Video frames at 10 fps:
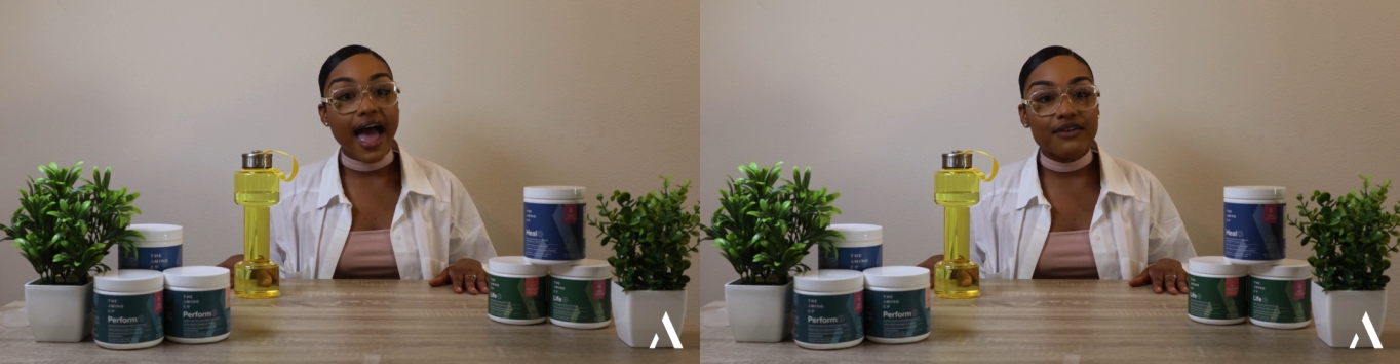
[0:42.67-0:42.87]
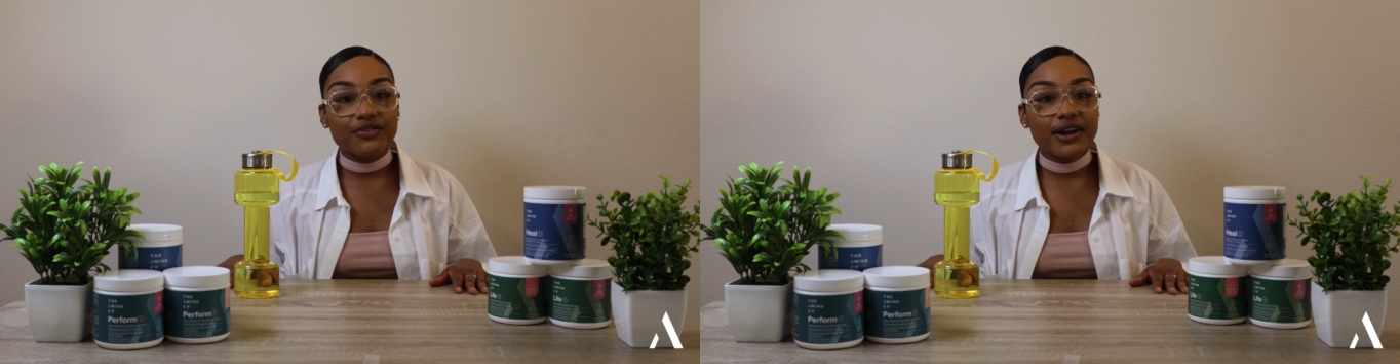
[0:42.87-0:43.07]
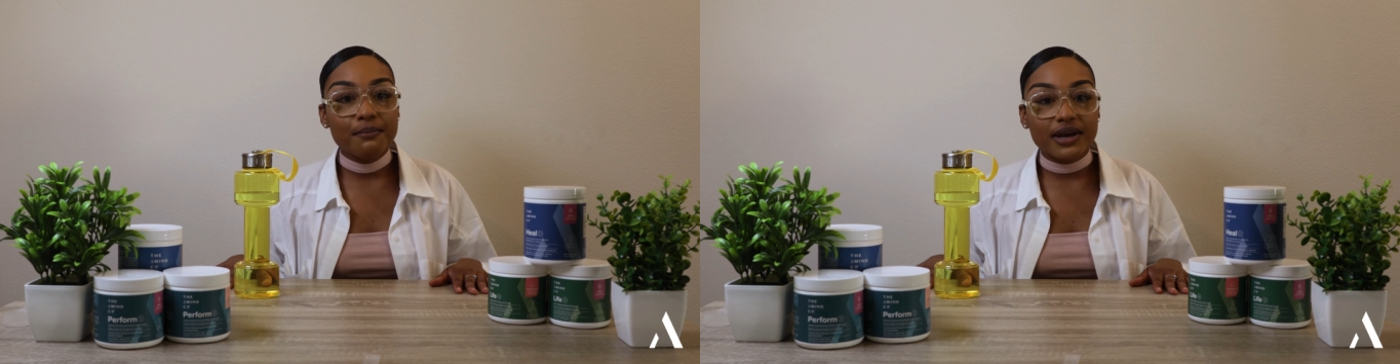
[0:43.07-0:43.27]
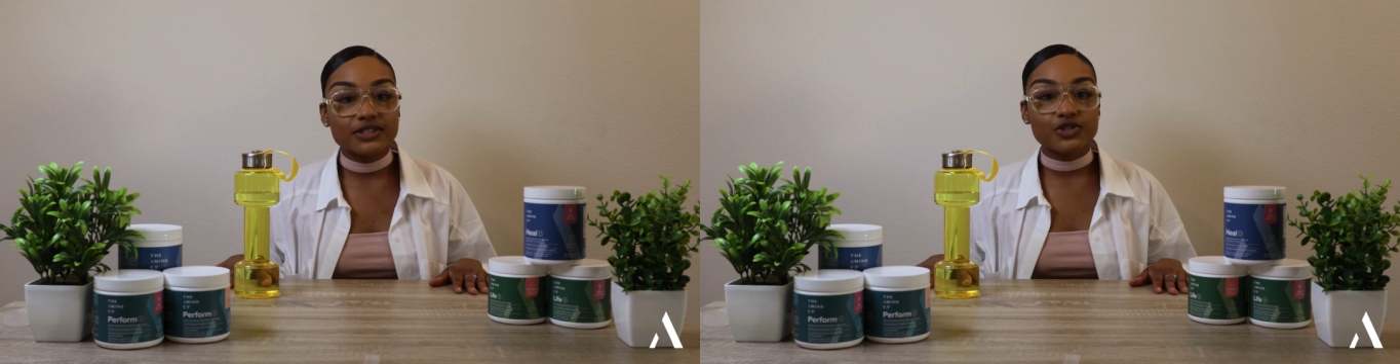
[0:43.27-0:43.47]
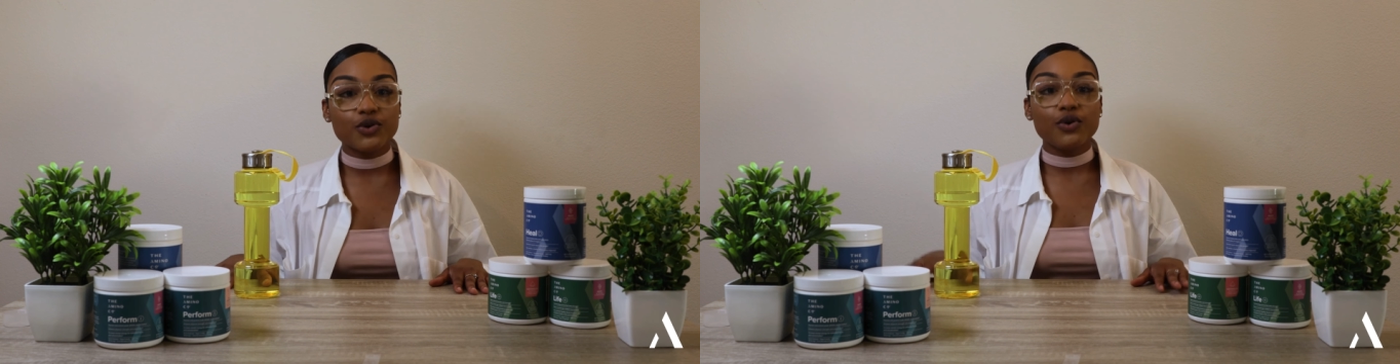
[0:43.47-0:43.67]
Every
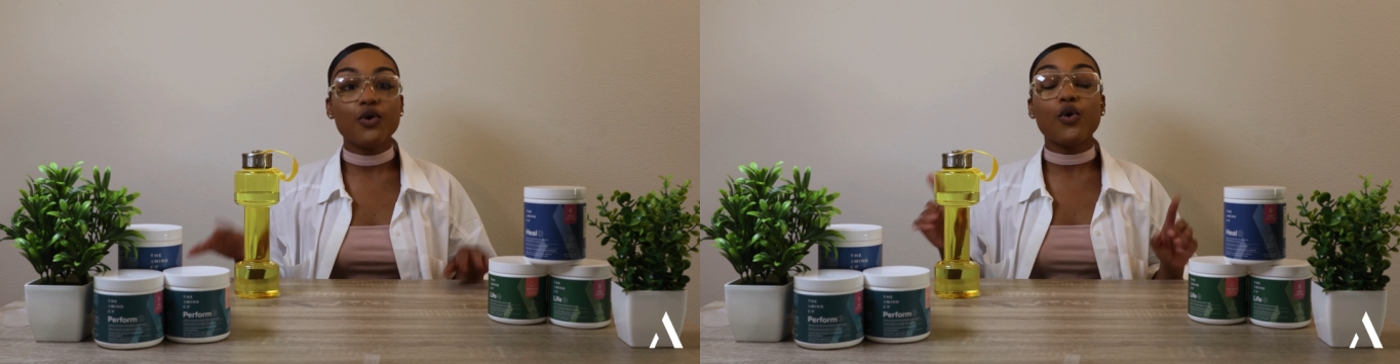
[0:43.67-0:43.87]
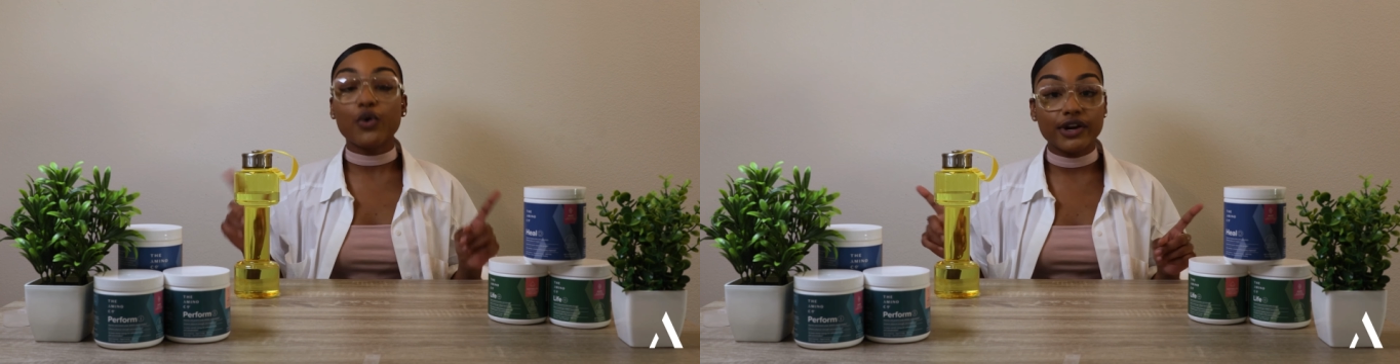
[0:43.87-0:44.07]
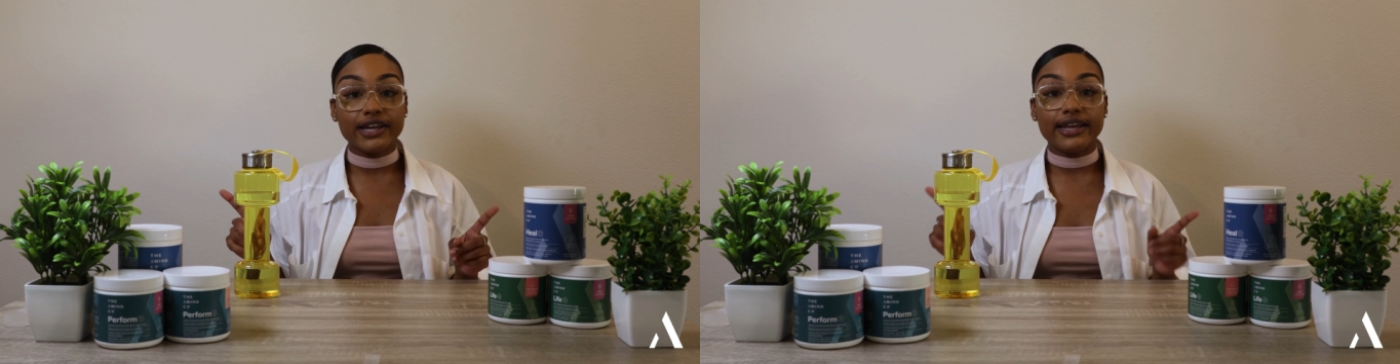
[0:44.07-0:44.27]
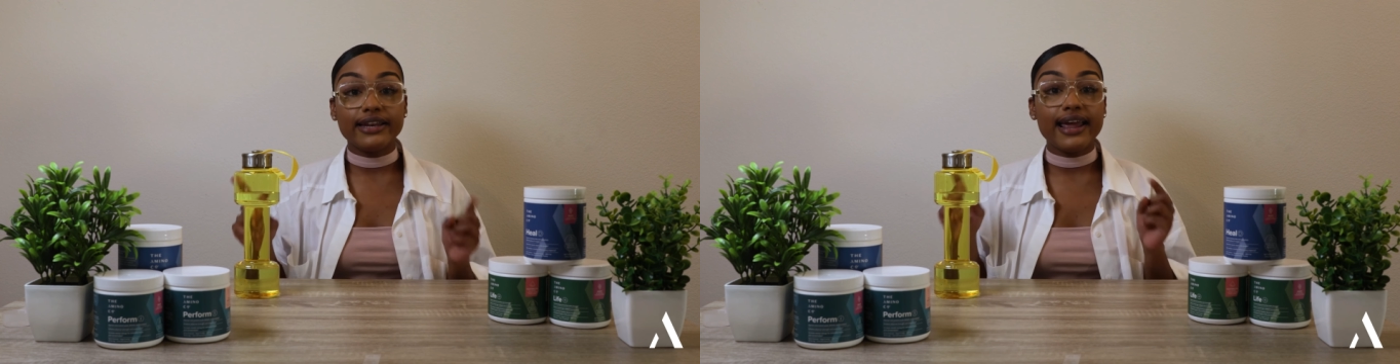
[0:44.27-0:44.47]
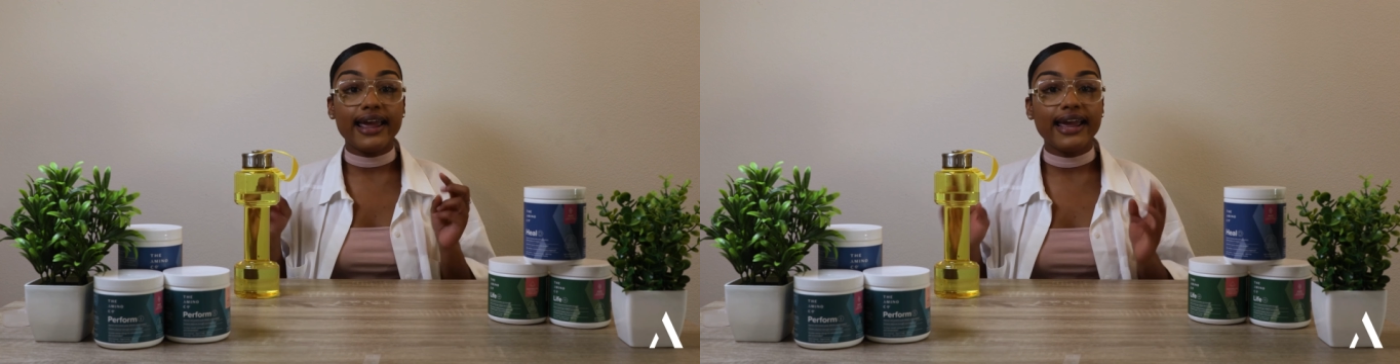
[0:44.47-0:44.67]
muscle, organ,